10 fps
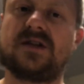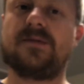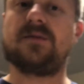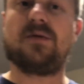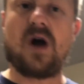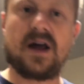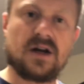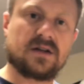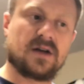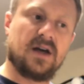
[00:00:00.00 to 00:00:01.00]
some of the
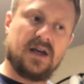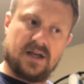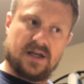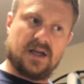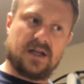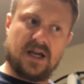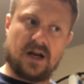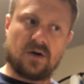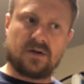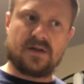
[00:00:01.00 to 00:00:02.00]
product into
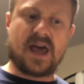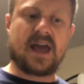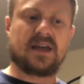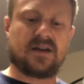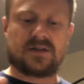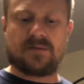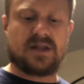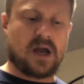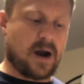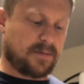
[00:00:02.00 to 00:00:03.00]
here. And that gives me
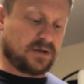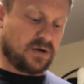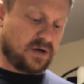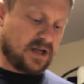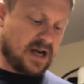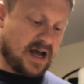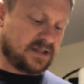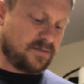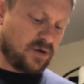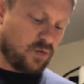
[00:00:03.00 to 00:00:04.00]
the opportunity
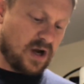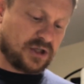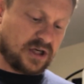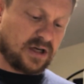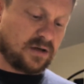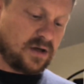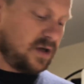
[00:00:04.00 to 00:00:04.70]
not to be rushing